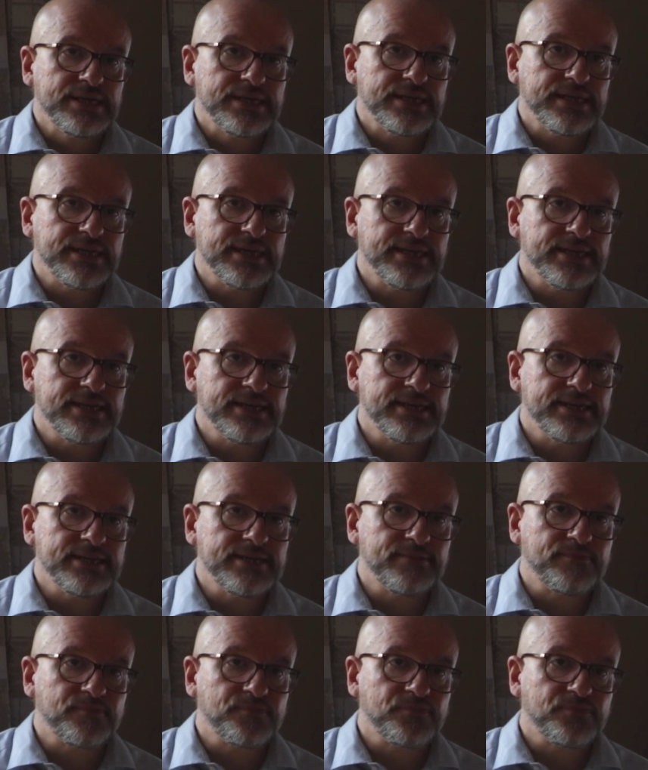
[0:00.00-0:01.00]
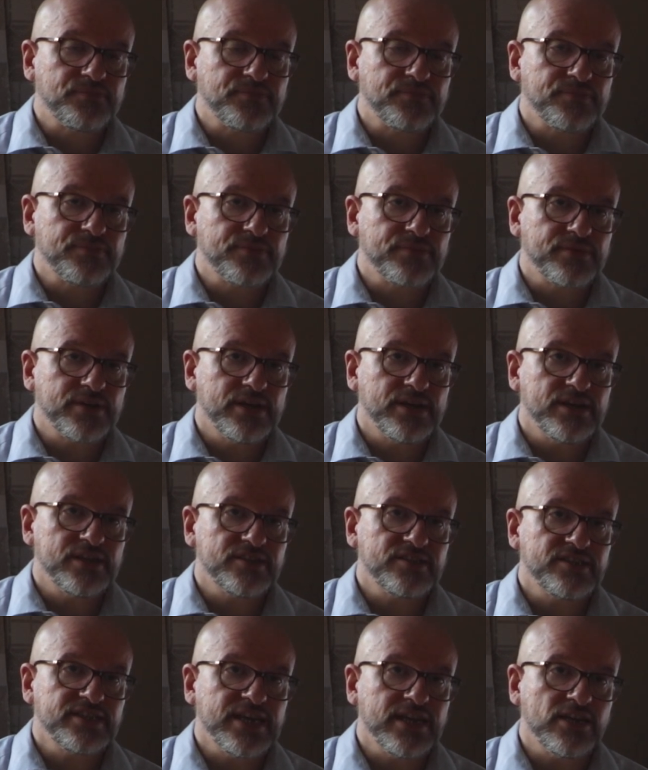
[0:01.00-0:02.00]

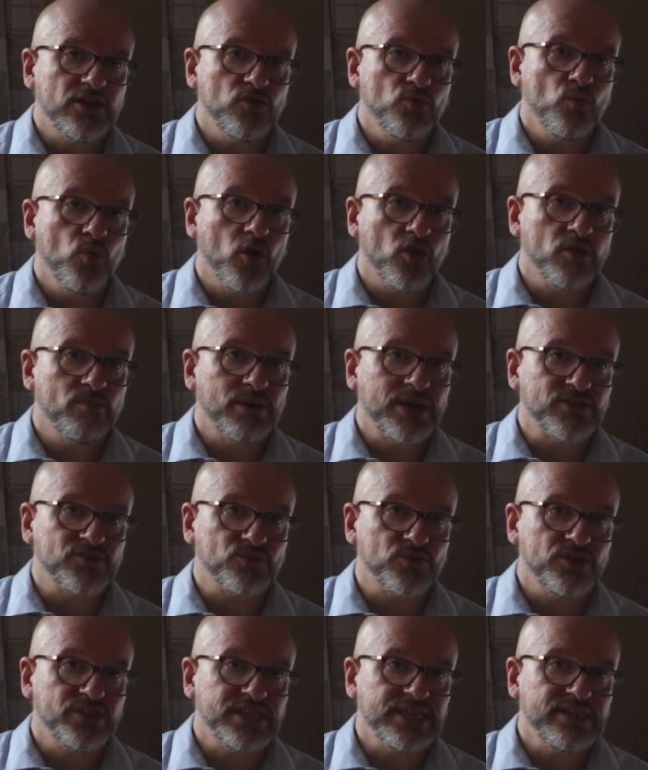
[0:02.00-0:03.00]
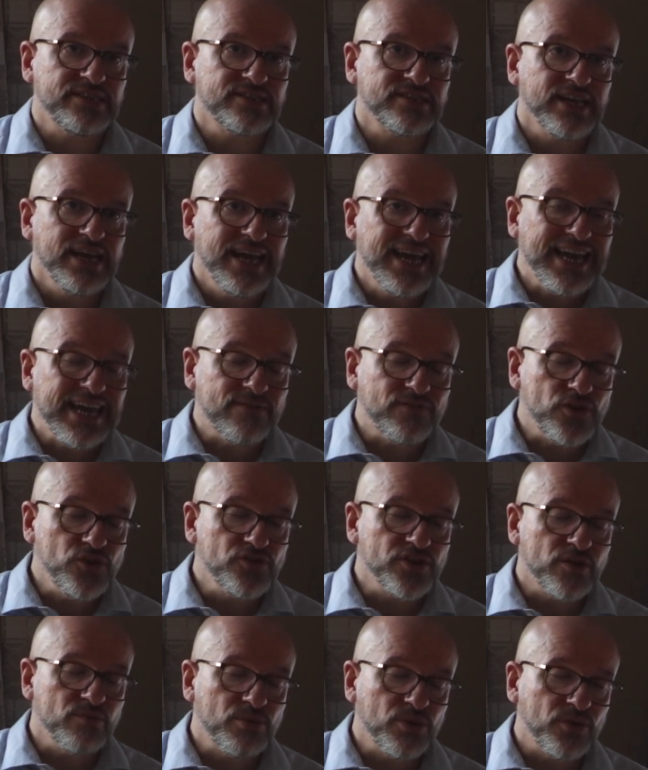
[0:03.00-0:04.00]
to tell you what the buzzword is. If you
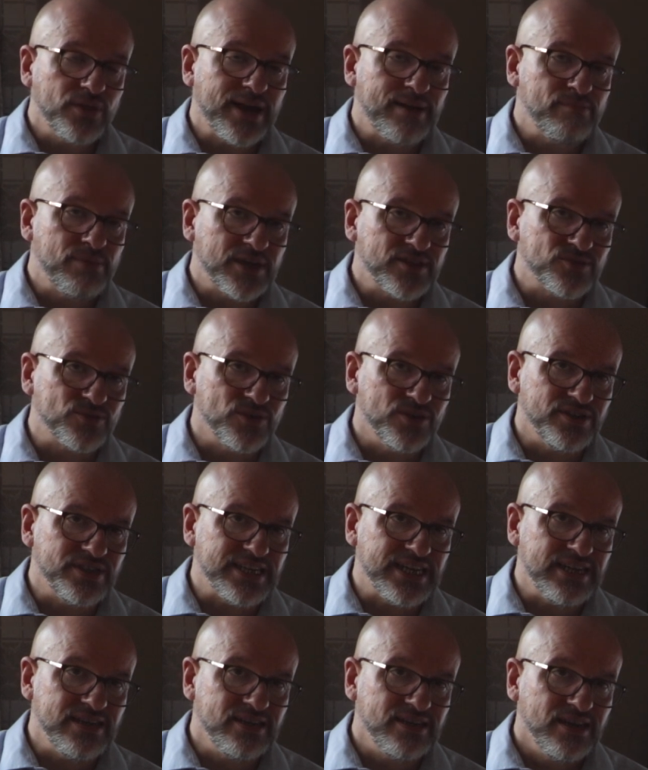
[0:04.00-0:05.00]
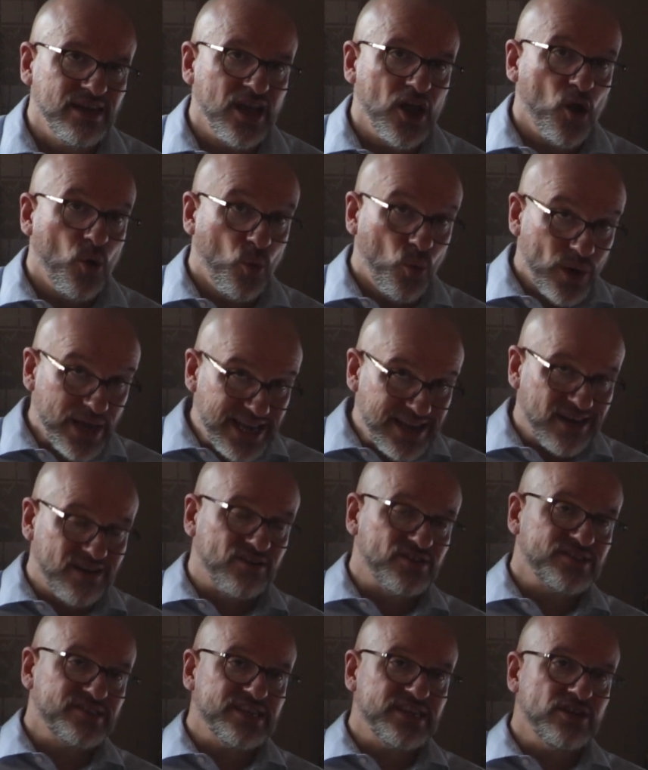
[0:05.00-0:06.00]
don't put that buzzword in, we
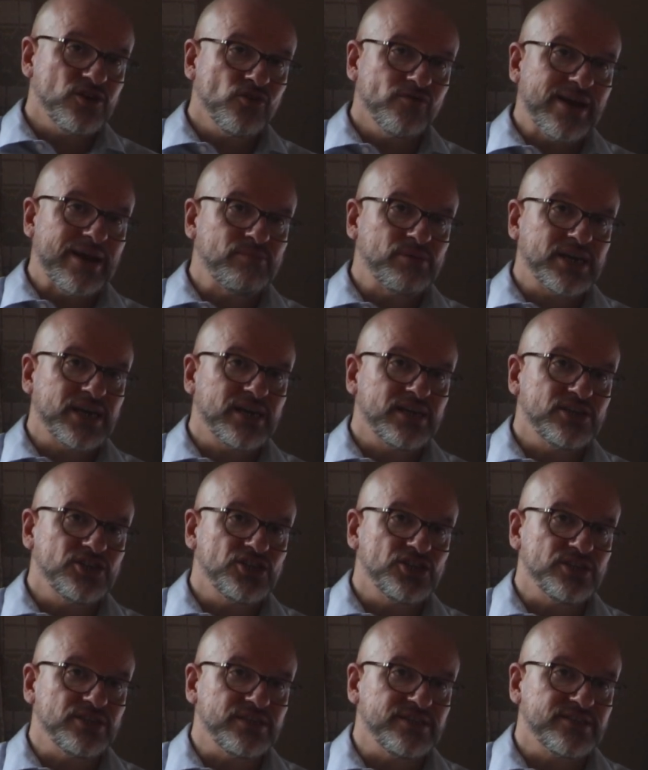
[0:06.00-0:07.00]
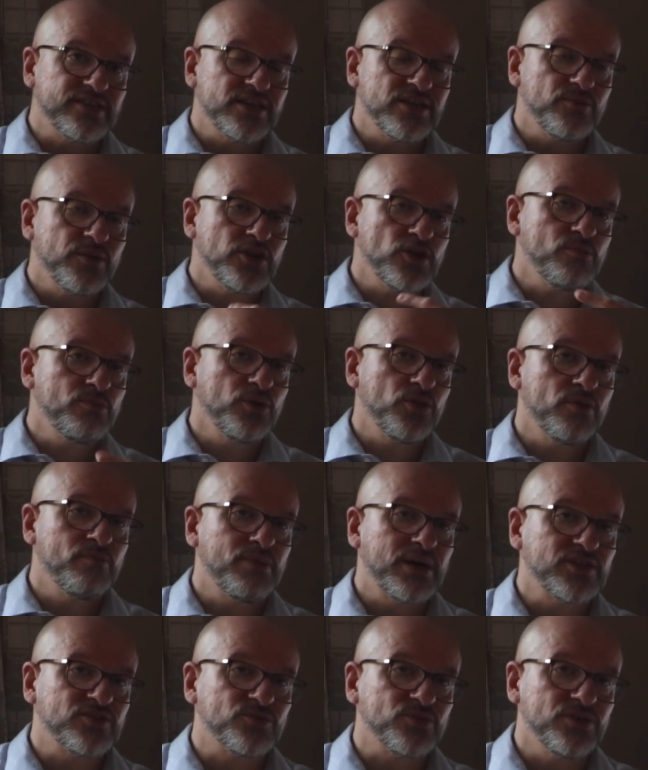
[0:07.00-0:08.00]
can't see your application. It's only when you put the
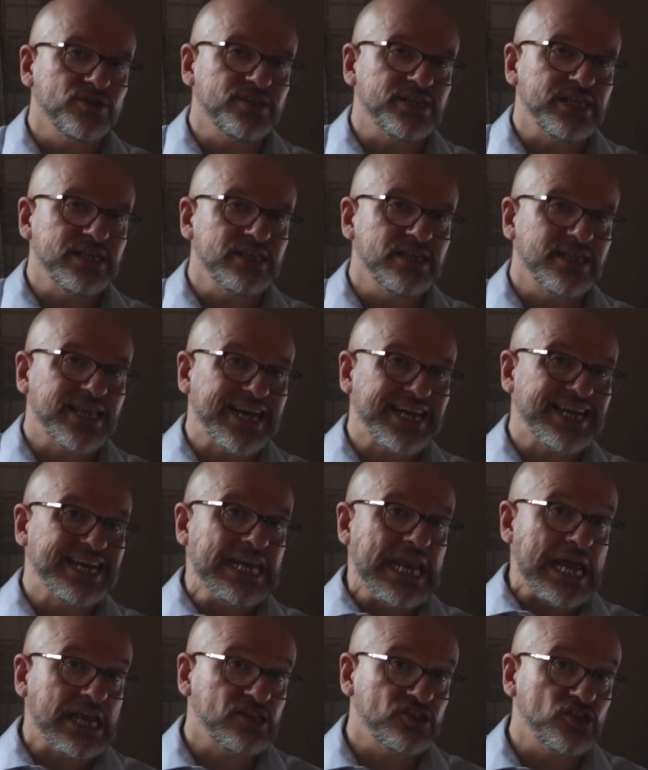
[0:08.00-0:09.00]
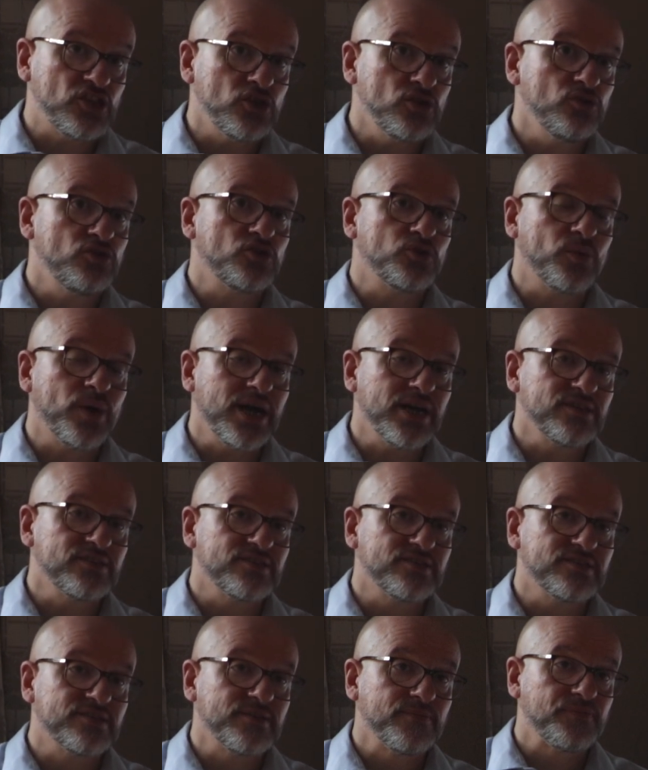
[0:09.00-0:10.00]
buzzword in that connects you to
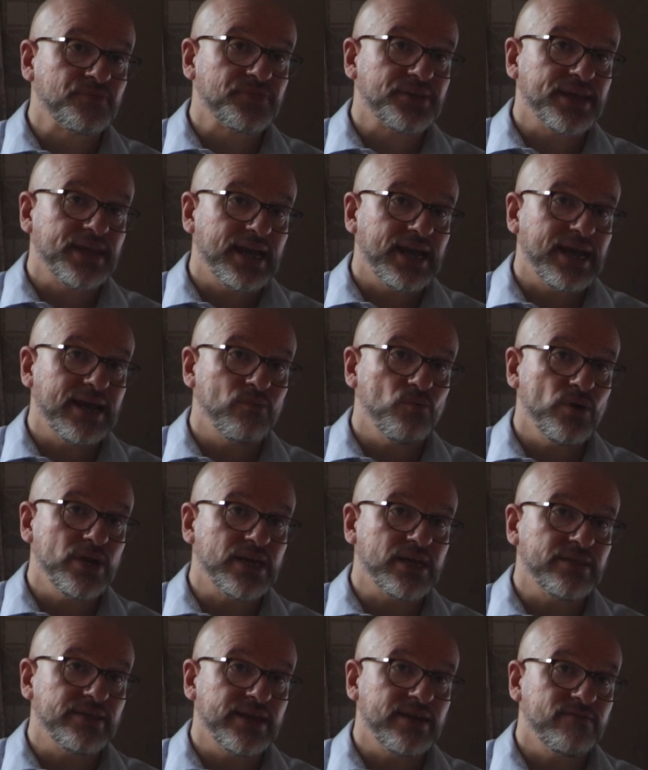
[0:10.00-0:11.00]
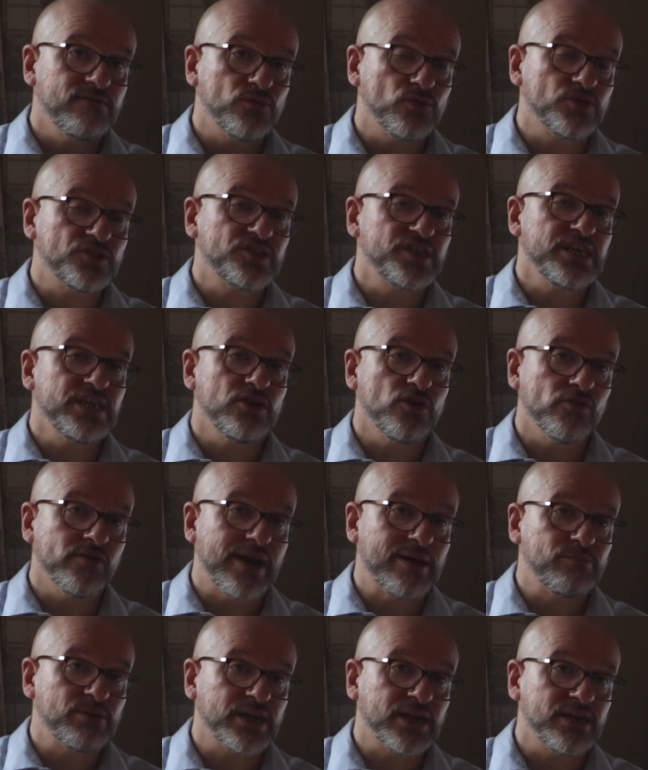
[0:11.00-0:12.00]
us, and we can therefore see your
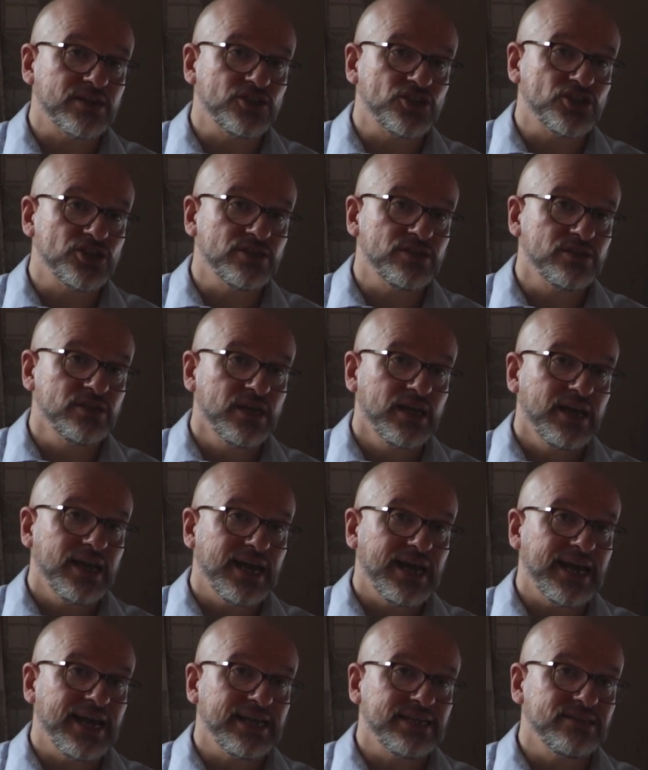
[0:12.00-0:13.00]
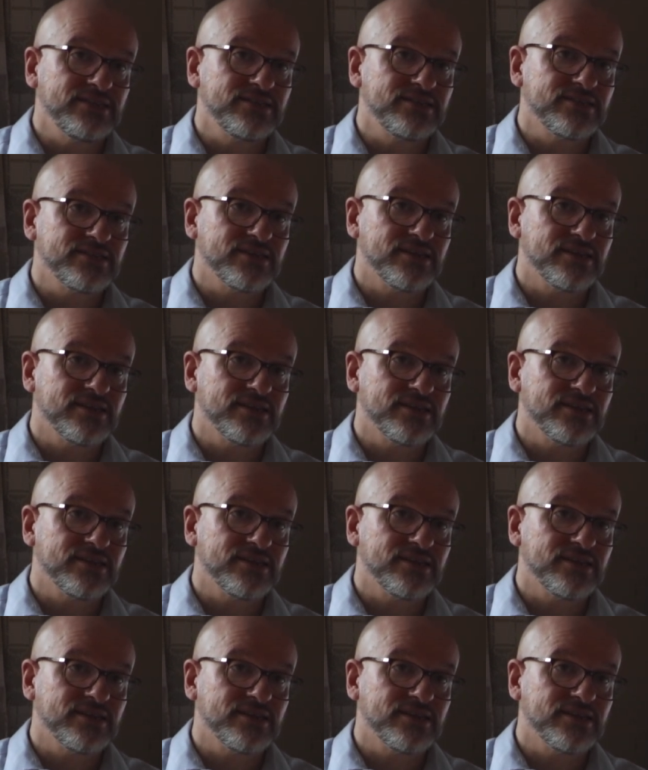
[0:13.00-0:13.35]
application and